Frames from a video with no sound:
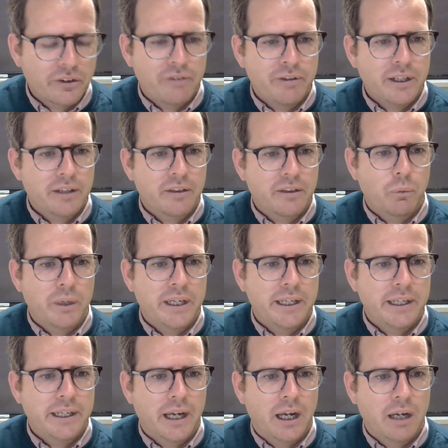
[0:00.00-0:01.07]
I think that
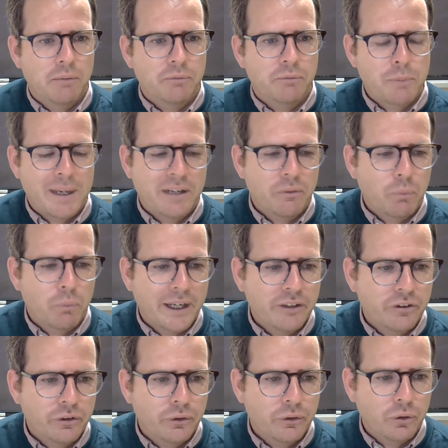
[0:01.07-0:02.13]
we um, spend way
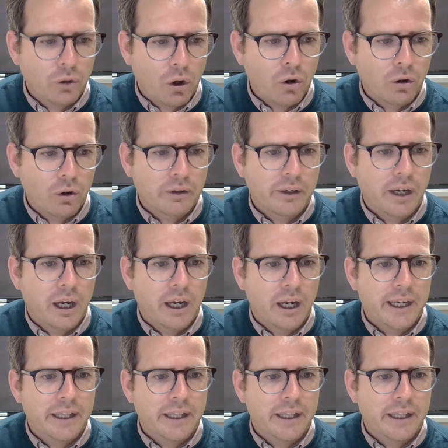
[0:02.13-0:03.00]
too long uh,